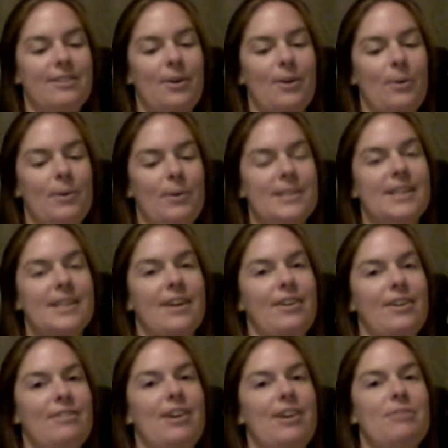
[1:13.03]
Always
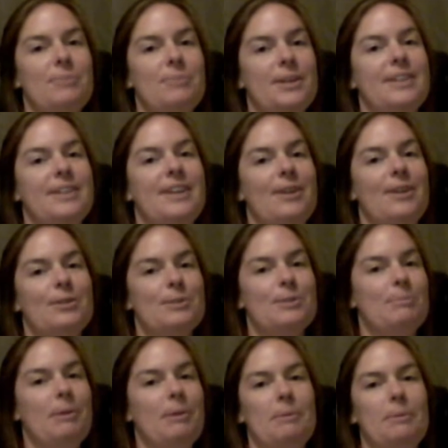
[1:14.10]
carry $5 million
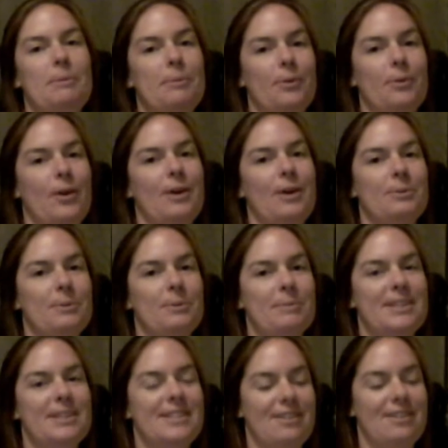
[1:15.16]
minimum around with
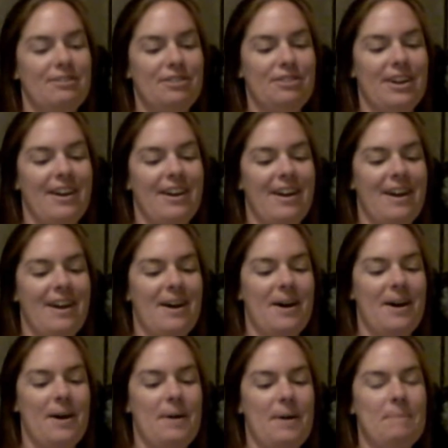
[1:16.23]
myself.
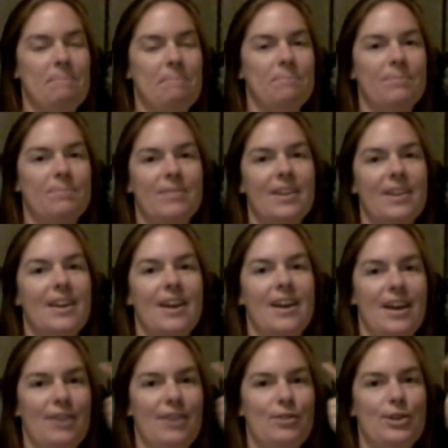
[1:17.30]
Um,
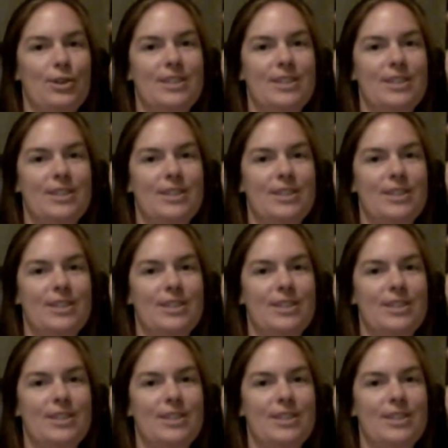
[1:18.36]
if you